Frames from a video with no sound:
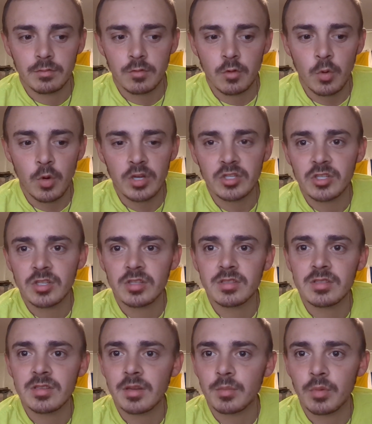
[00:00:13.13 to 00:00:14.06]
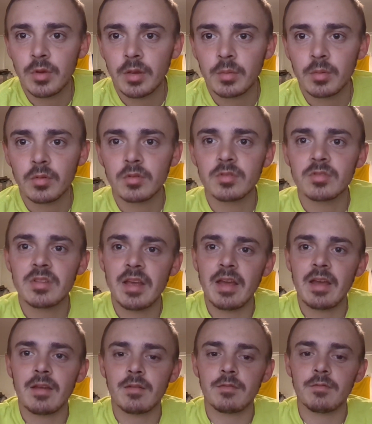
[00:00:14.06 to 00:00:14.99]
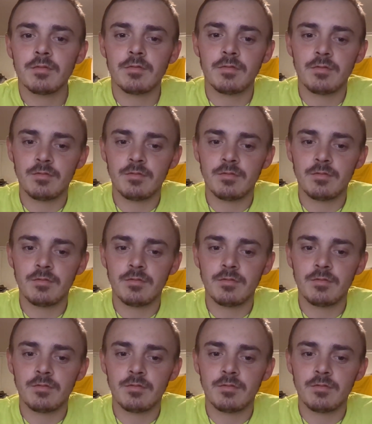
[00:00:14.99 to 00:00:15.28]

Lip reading: questions that preppers have